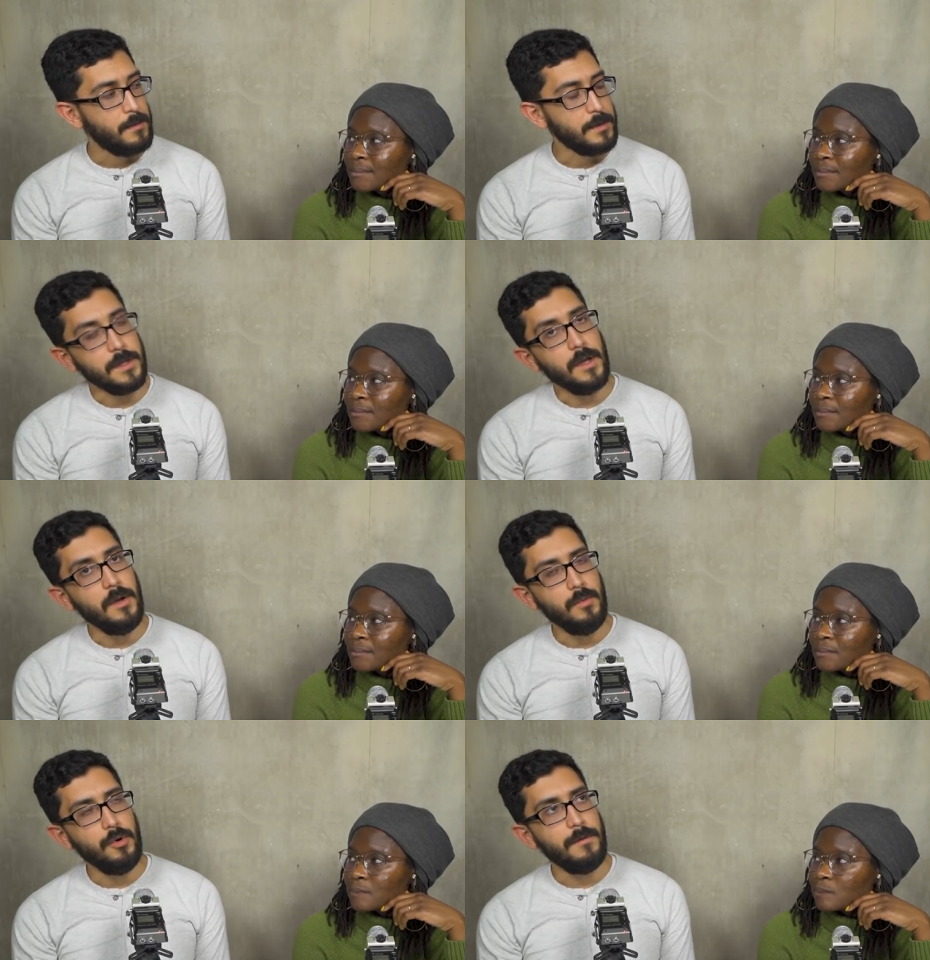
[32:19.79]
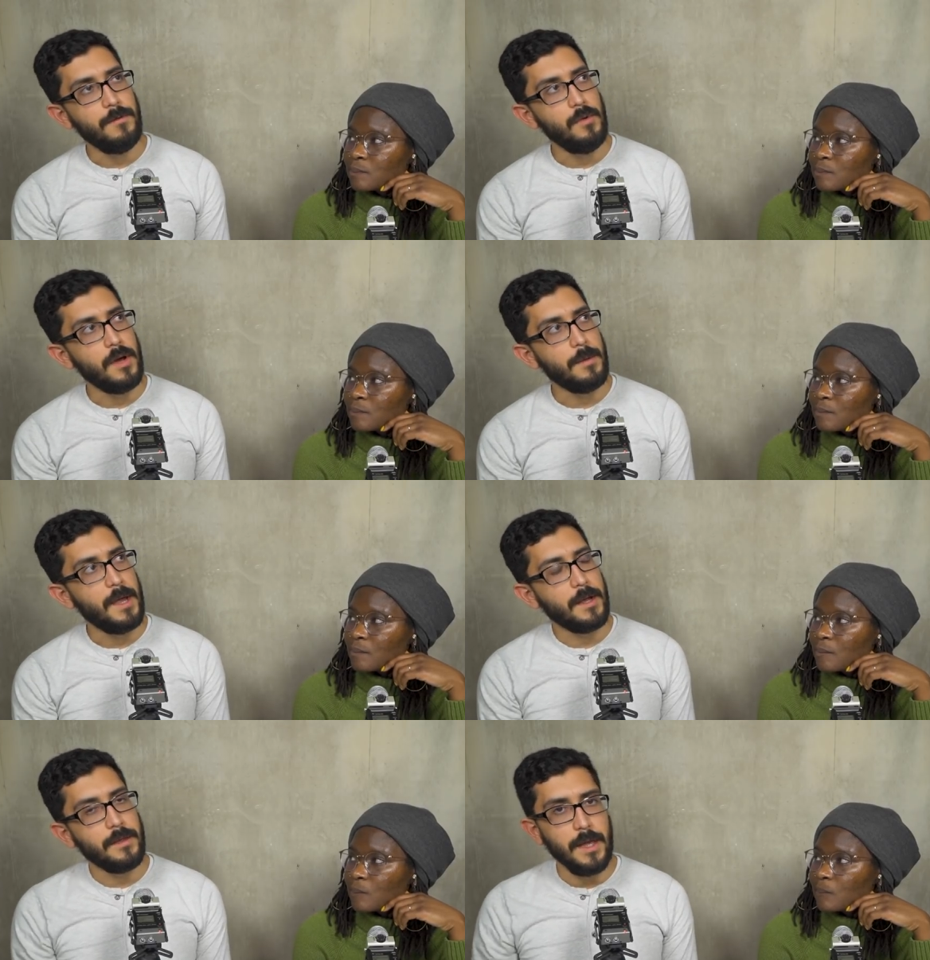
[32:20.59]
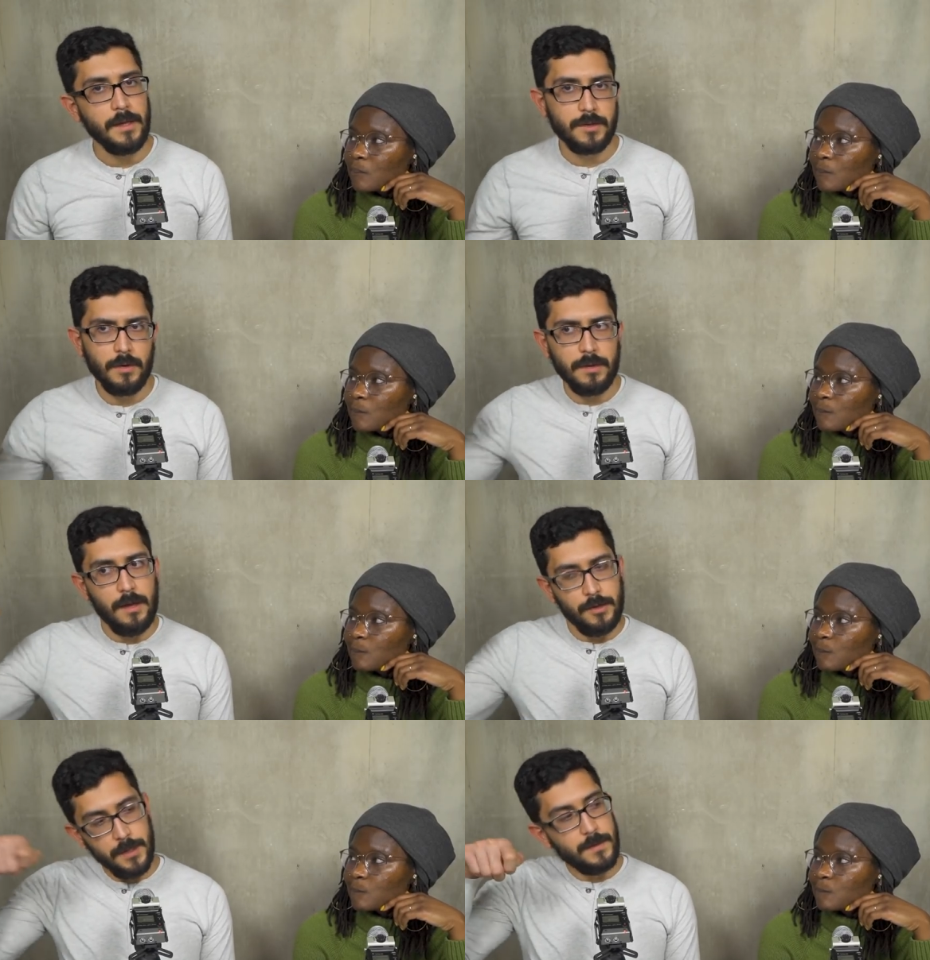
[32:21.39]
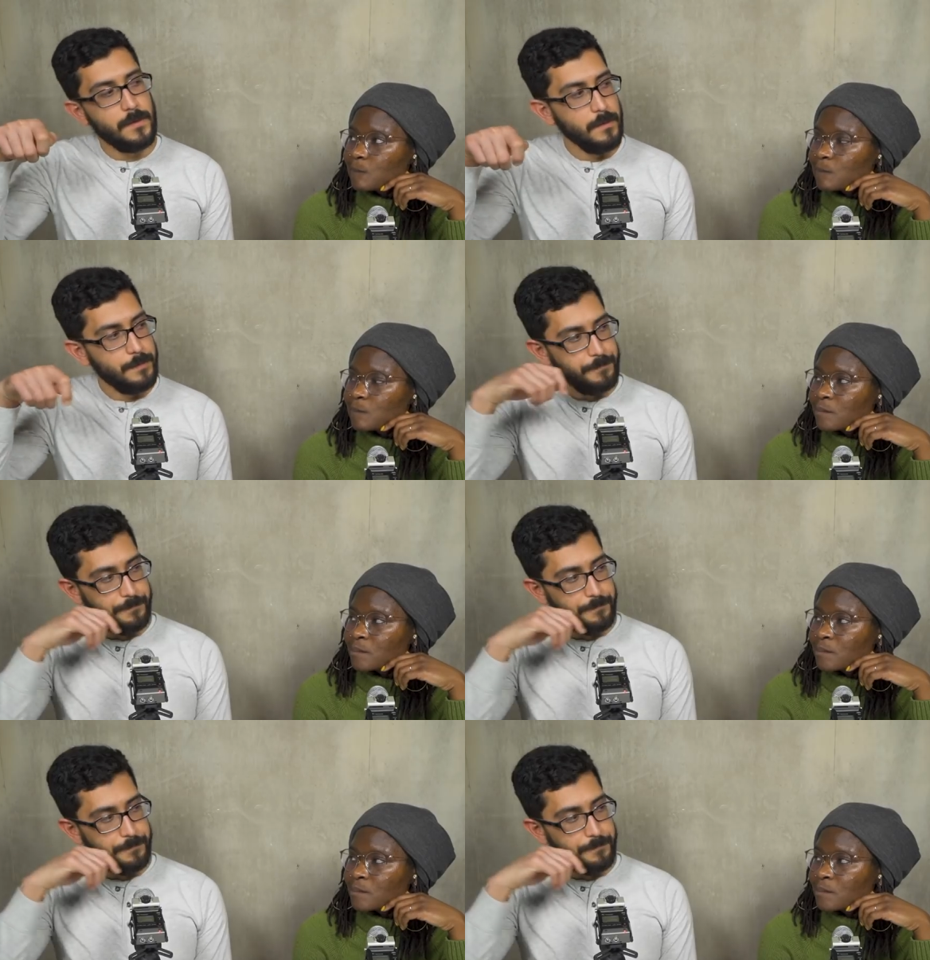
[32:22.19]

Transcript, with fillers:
Speaker 1: Or it's like, oh, well, if you automatically insert that chisel